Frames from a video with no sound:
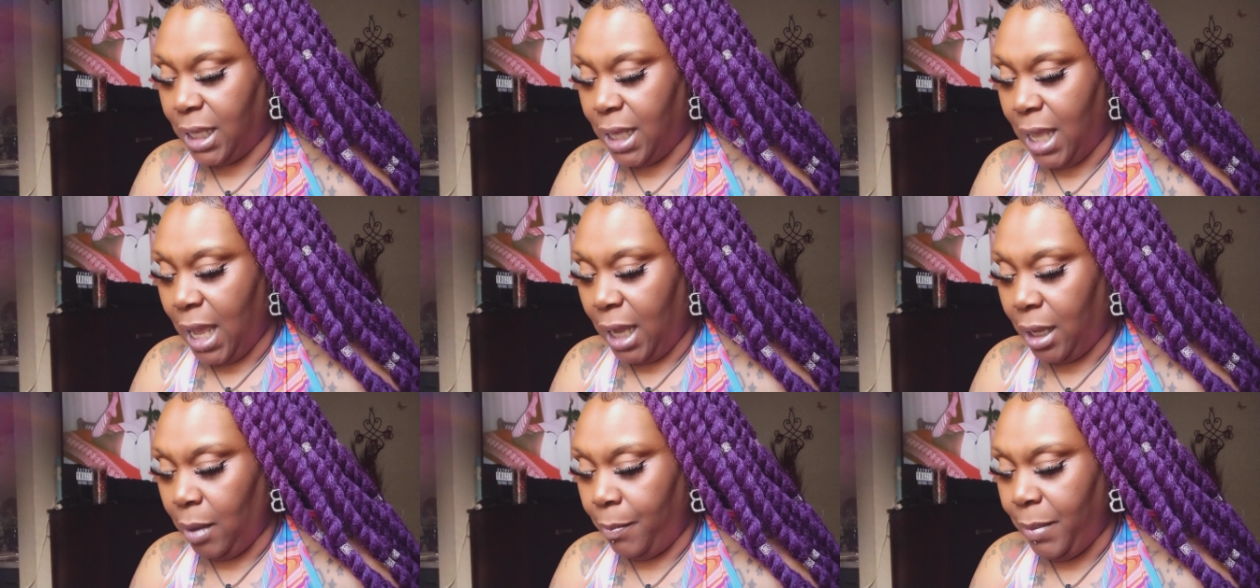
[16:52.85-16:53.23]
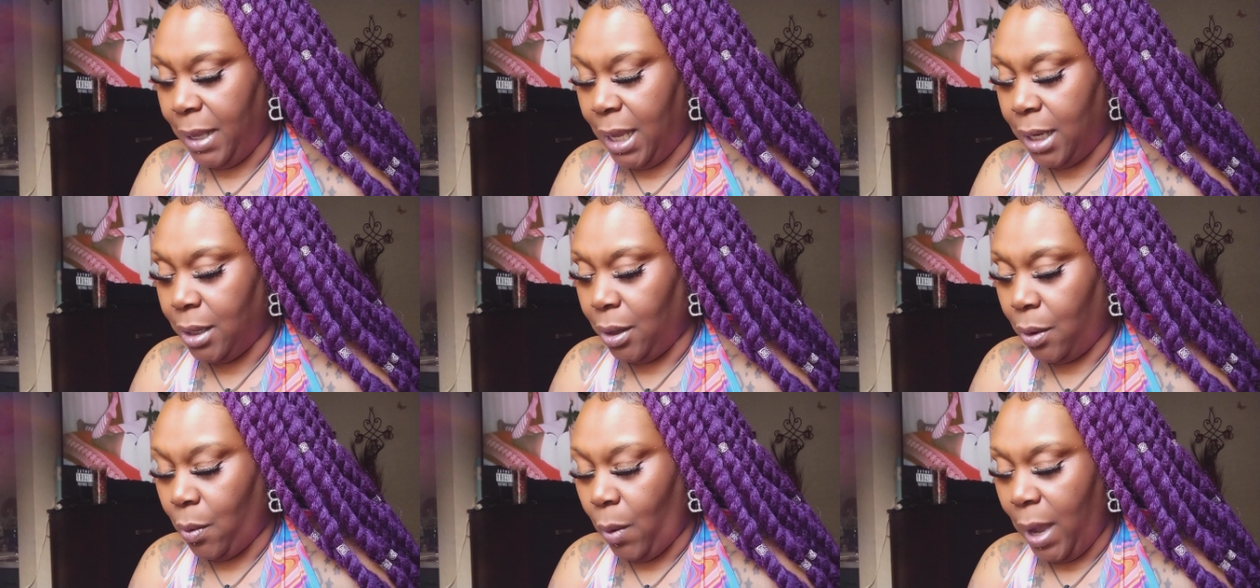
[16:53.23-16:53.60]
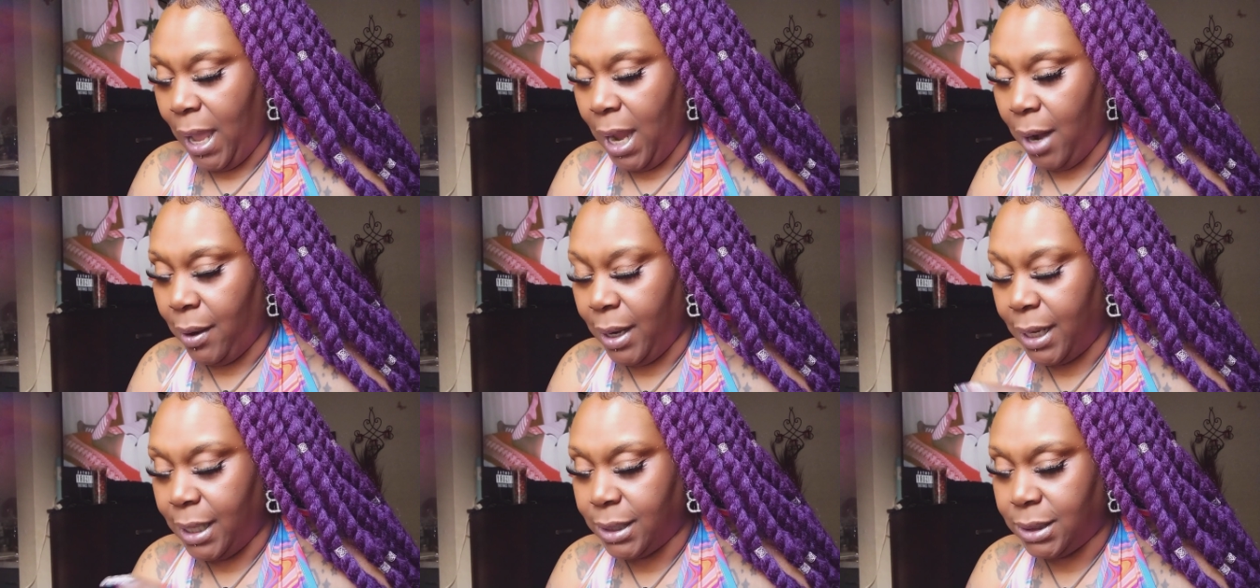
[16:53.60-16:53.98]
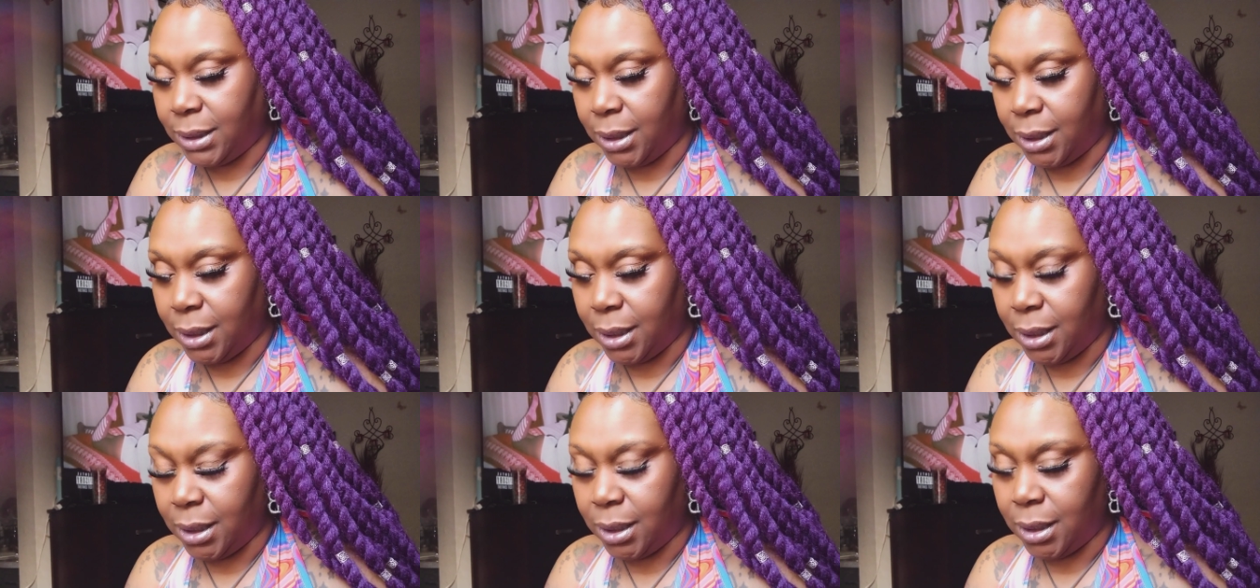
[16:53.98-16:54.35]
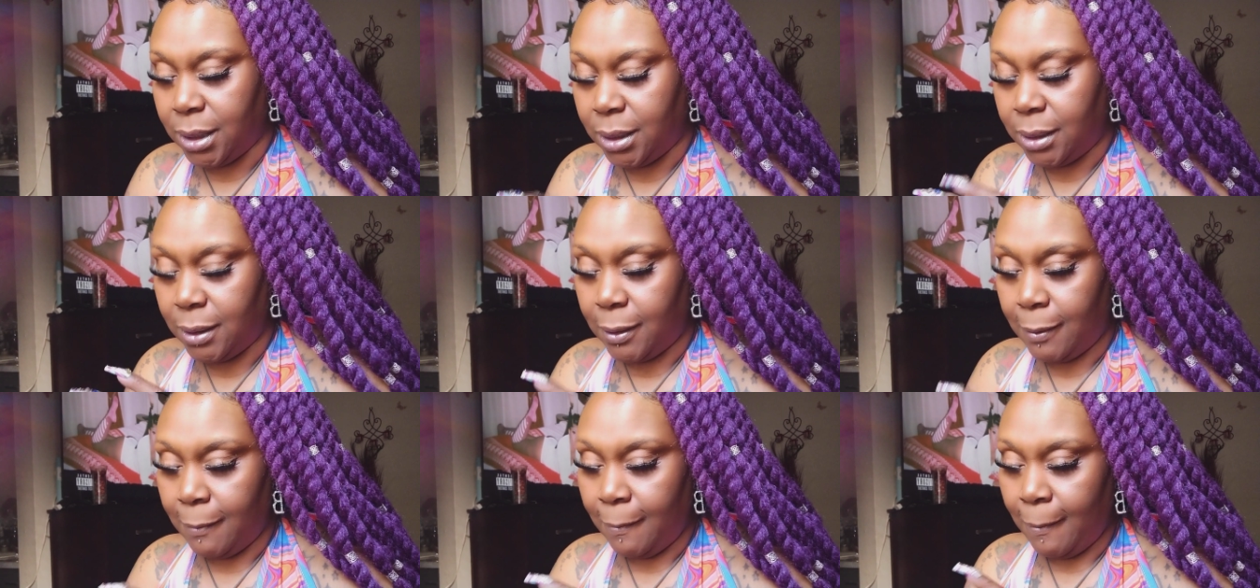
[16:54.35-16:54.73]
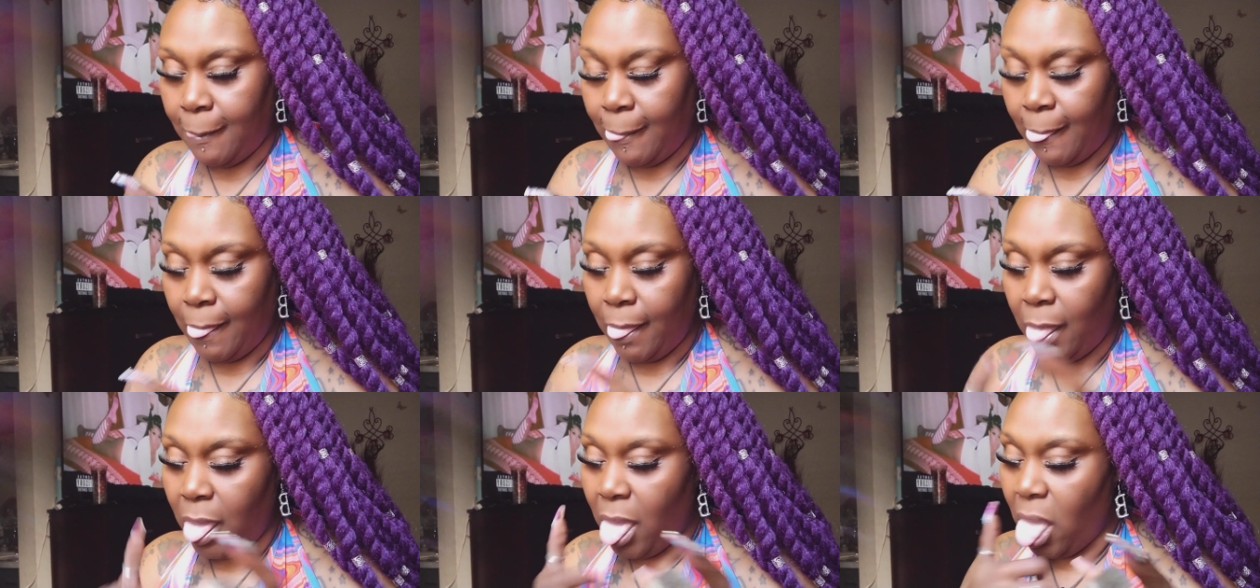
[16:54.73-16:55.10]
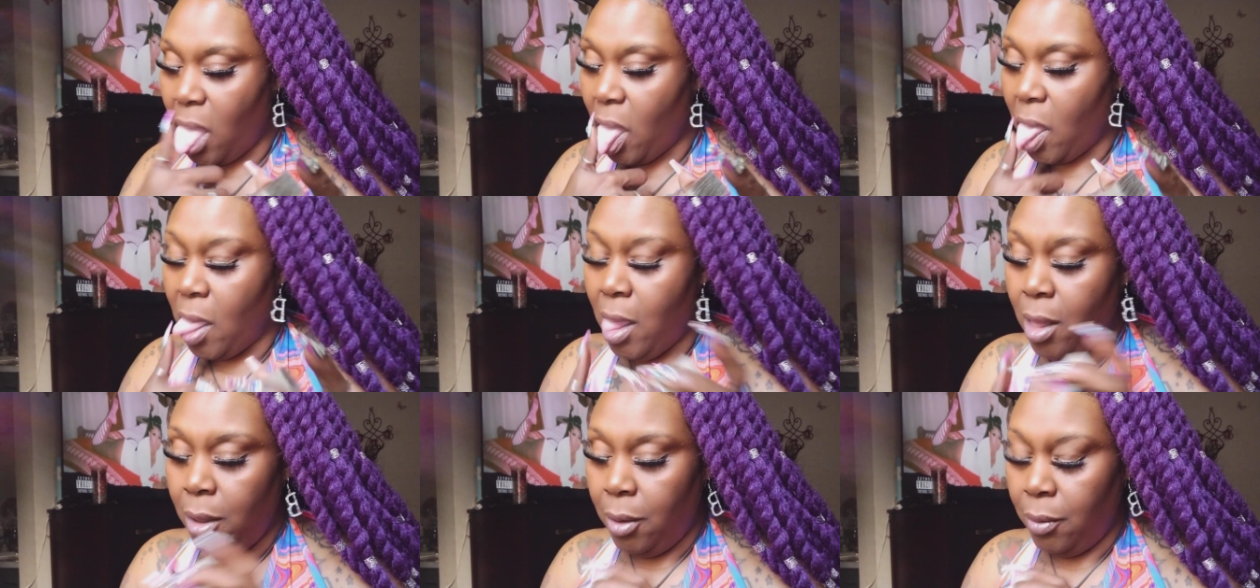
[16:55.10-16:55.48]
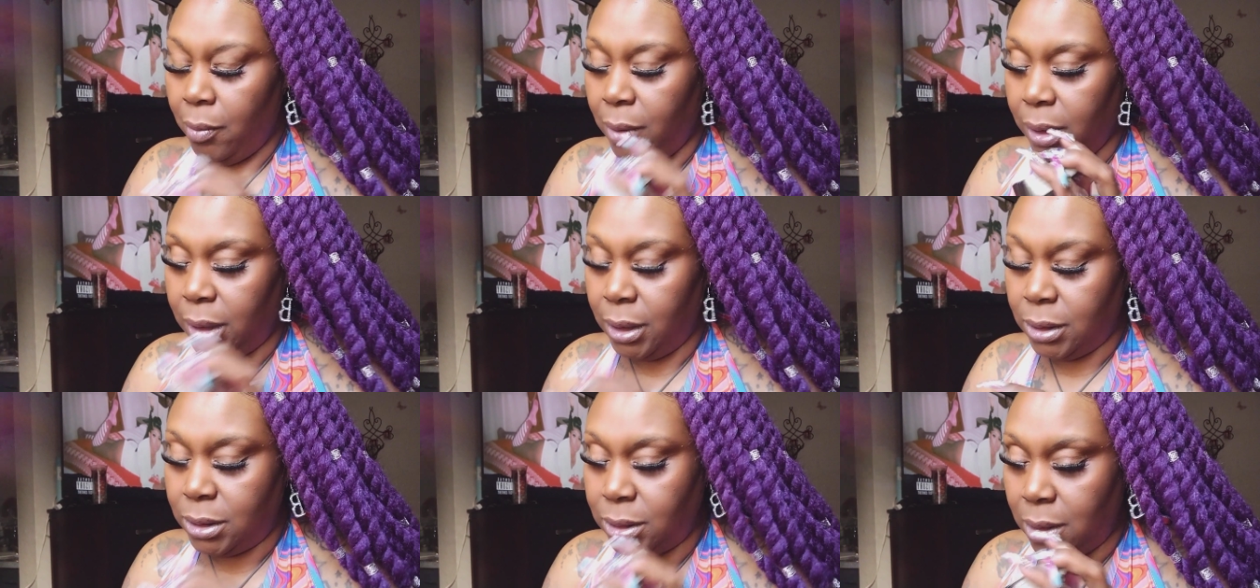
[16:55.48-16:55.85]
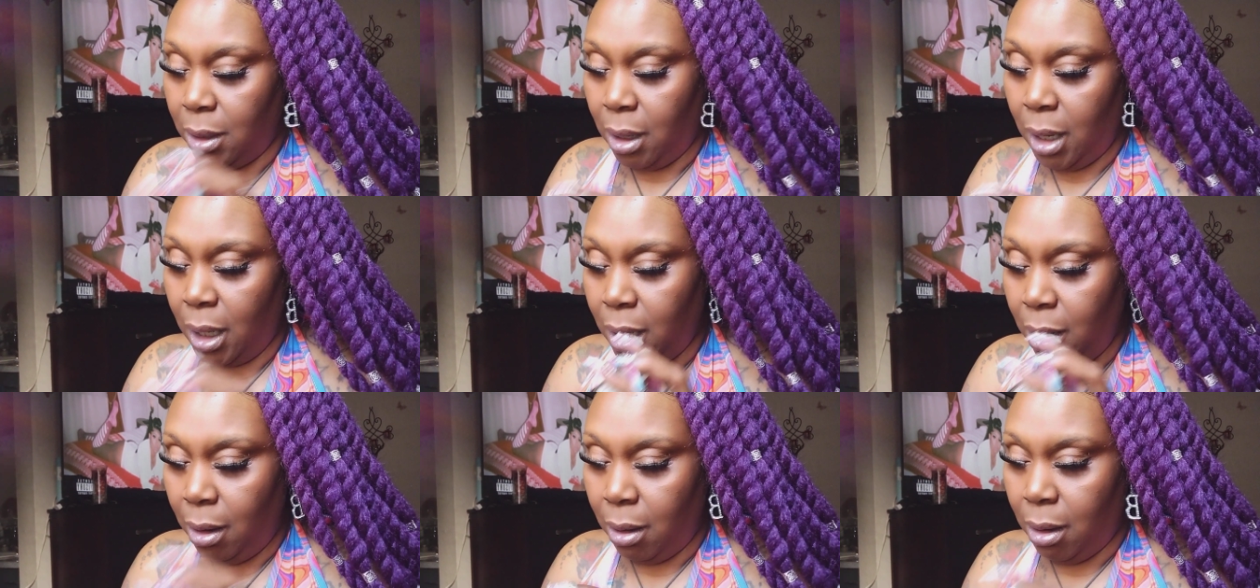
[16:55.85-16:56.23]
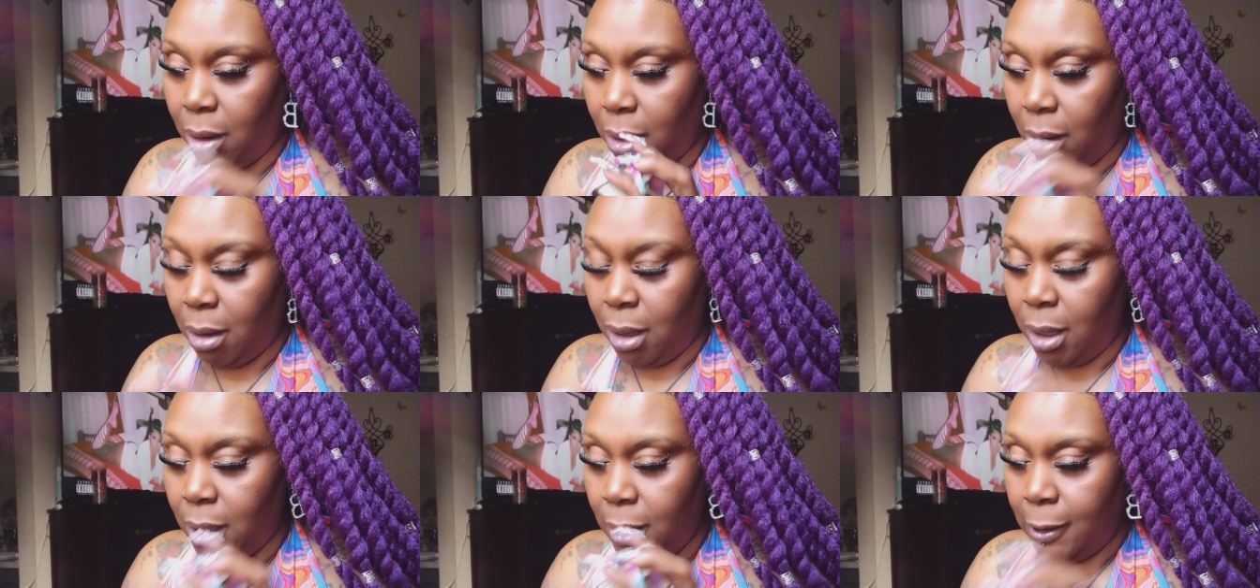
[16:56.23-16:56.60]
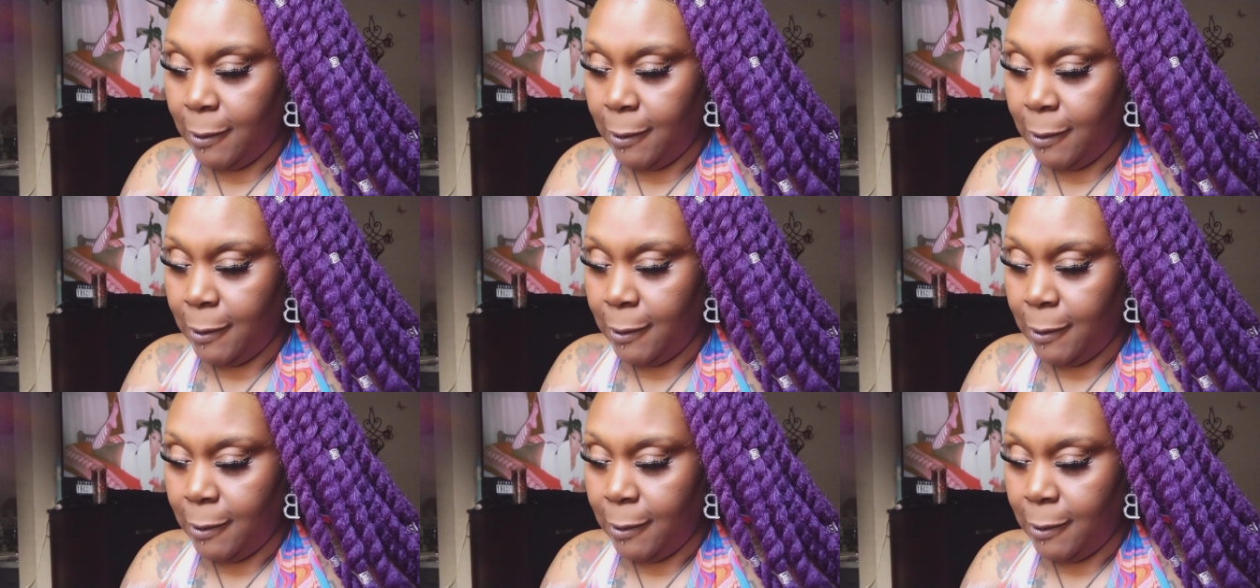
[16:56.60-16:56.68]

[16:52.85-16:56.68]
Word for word: Yeah, it could be an Aquarius here with the star card.